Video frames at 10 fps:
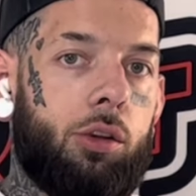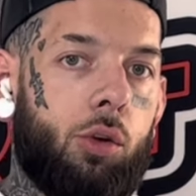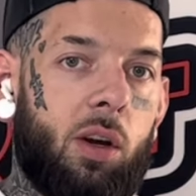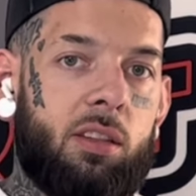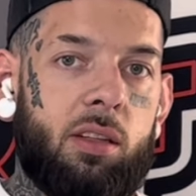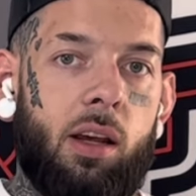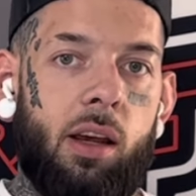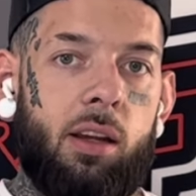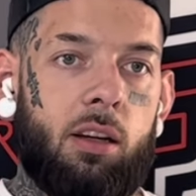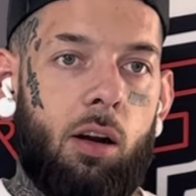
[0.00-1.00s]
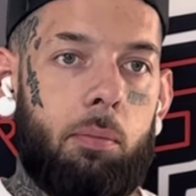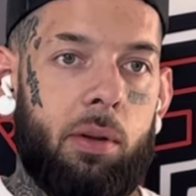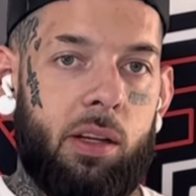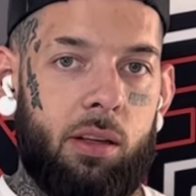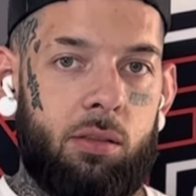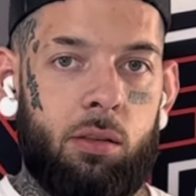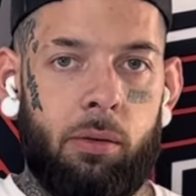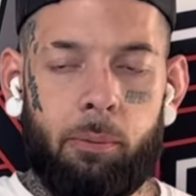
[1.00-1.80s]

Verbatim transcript: USA companies